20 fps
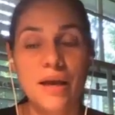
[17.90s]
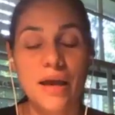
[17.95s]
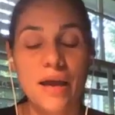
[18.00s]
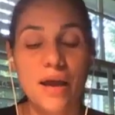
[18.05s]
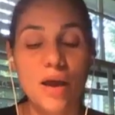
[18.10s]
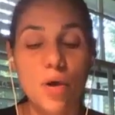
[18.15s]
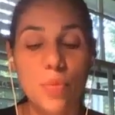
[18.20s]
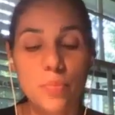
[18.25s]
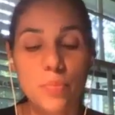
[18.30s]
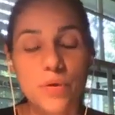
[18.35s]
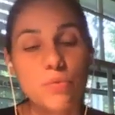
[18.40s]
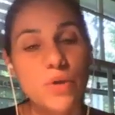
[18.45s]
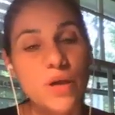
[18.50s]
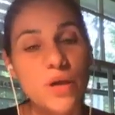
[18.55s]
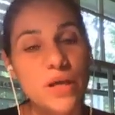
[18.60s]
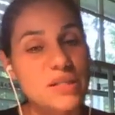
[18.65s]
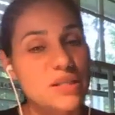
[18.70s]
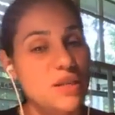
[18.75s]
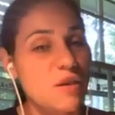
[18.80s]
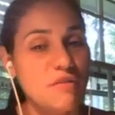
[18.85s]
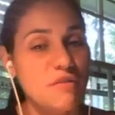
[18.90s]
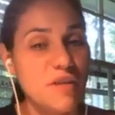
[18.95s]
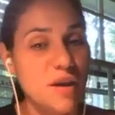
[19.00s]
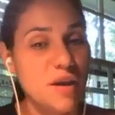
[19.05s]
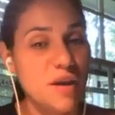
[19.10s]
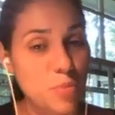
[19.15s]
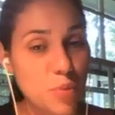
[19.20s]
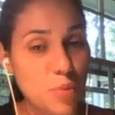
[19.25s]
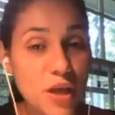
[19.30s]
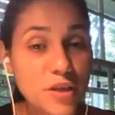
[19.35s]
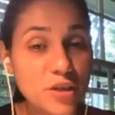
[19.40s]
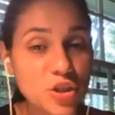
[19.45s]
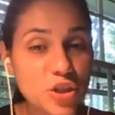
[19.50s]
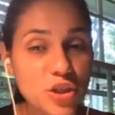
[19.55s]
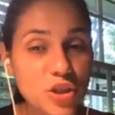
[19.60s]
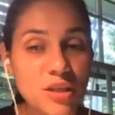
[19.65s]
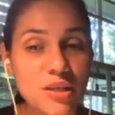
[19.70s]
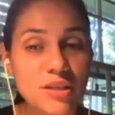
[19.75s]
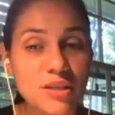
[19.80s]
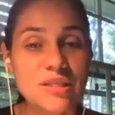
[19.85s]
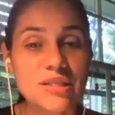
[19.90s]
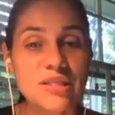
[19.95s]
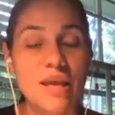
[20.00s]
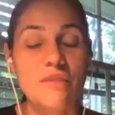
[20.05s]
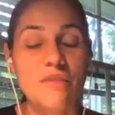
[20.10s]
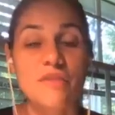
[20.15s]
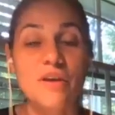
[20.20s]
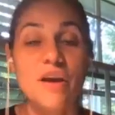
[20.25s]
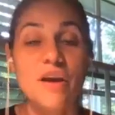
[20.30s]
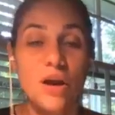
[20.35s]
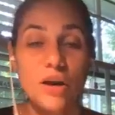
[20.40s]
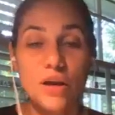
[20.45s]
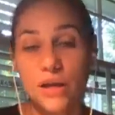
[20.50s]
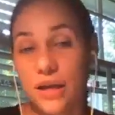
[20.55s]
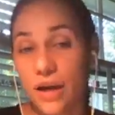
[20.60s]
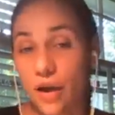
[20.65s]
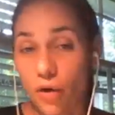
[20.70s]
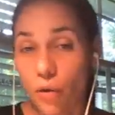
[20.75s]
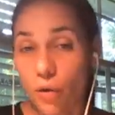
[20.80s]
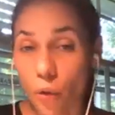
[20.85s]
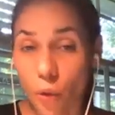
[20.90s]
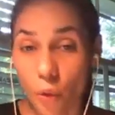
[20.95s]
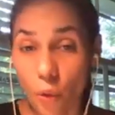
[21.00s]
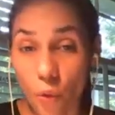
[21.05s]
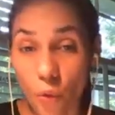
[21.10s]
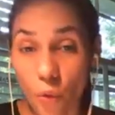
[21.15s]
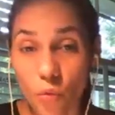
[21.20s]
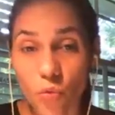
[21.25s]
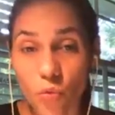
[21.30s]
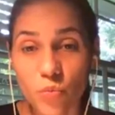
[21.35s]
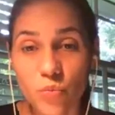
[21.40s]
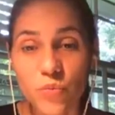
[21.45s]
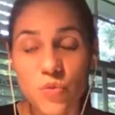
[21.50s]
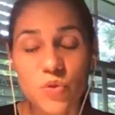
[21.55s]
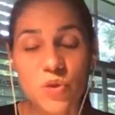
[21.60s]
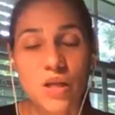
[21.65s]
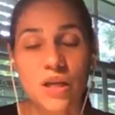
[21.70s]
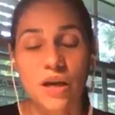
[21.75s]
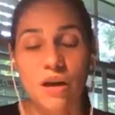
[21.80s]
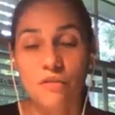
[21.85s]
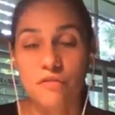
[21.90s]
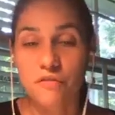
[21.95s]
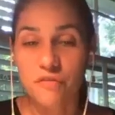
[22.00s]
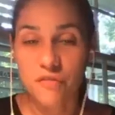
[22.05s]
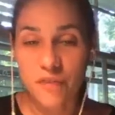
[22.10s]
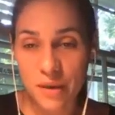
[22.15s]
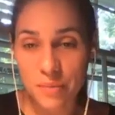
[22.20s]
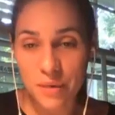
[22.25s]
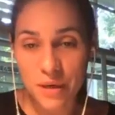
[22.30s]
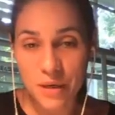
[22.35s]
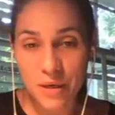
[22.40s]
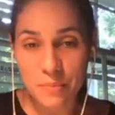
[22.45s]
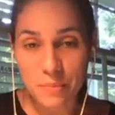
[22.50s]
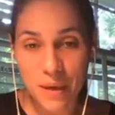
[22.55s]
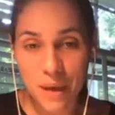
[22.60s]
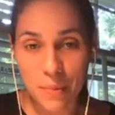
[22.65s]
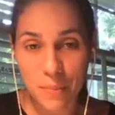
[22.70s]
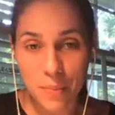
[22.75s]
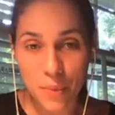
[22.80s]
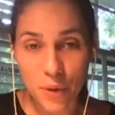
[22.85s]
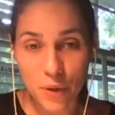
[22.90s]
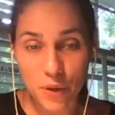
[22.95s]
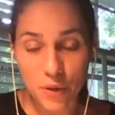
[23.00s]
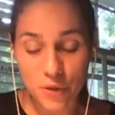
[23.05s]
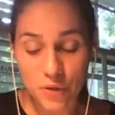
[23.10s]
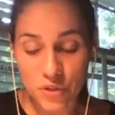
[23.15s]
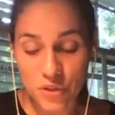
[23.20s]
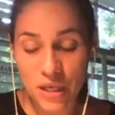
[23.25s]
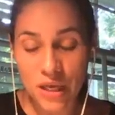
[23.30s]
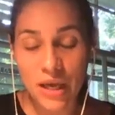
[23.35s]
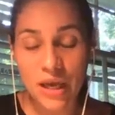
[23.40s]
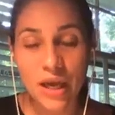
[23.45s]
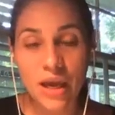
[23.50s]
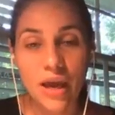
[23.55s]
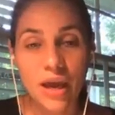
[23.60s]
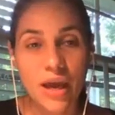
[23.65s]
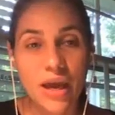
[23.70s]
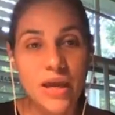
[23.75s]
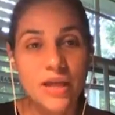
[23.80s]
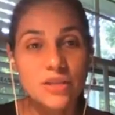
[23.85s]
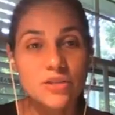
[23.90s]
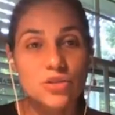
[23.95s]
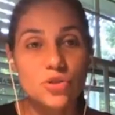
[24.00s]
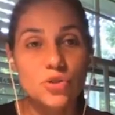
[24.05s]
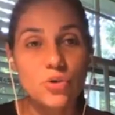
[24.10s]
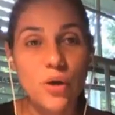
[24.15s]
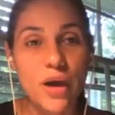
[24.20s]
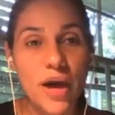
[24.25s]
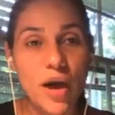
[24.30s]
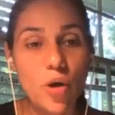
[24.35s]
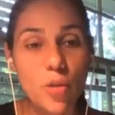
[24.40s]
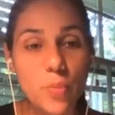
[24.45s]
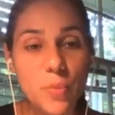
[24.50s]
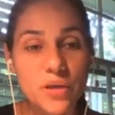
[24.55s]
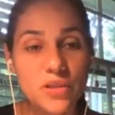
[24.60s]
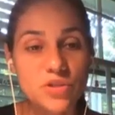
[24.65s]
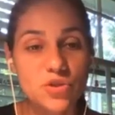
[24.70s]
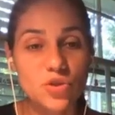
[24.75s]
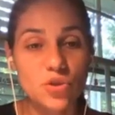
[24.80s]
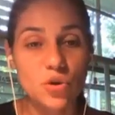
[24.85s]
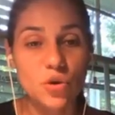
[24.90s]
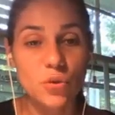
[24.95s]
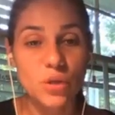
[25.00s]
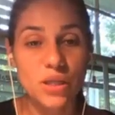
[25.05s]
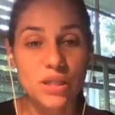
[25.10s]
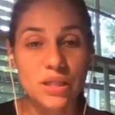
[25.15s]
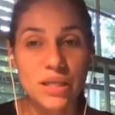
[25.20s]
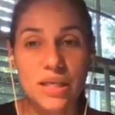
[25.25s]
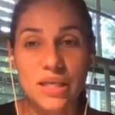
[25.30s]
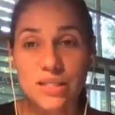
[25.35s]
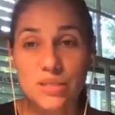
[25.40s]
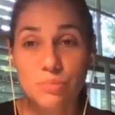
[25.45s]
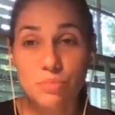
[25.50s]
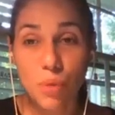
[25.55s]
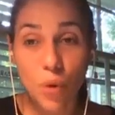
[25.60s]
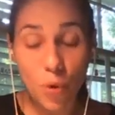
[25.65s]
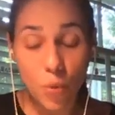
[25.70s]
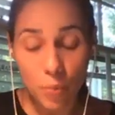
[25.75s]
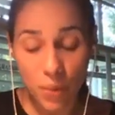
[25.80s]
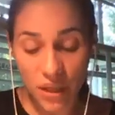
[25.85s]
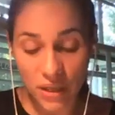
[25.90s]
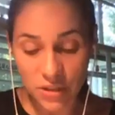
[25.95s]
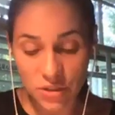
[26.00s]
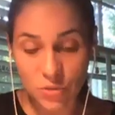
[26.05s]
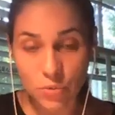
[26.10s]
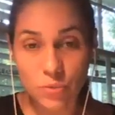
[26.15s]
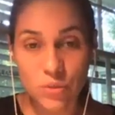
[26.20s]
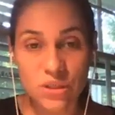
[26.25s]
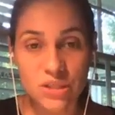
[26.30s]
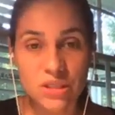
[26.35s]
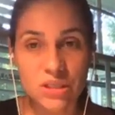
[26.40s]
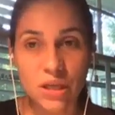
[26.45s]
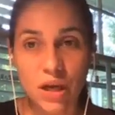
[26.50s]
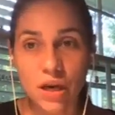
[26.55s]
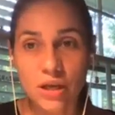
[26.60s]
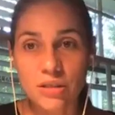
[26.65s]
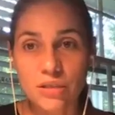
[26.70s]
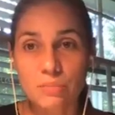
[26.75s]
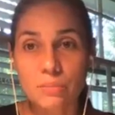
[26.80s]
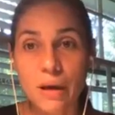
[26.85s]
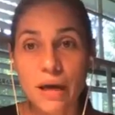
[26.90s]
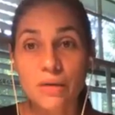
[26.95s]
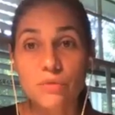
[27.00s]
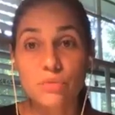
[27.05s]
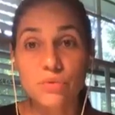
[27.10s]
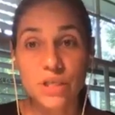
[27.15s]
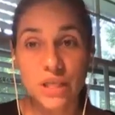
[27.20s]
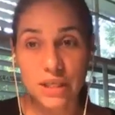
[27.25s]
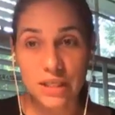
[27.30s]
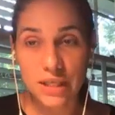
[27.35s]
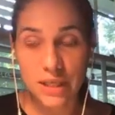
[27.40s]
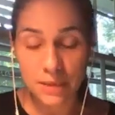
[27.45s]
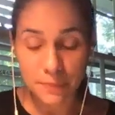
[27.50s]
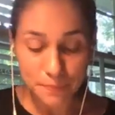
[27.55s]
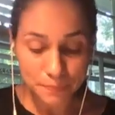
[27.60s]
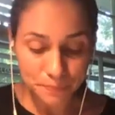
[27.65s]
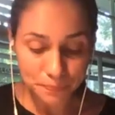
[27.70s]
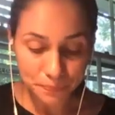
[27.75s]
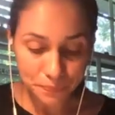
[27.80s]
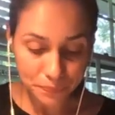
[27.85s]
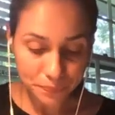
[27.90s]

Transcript: helping raise our vibrations, safeguarding our homes and our family members. And to help us during this moment, we start by reading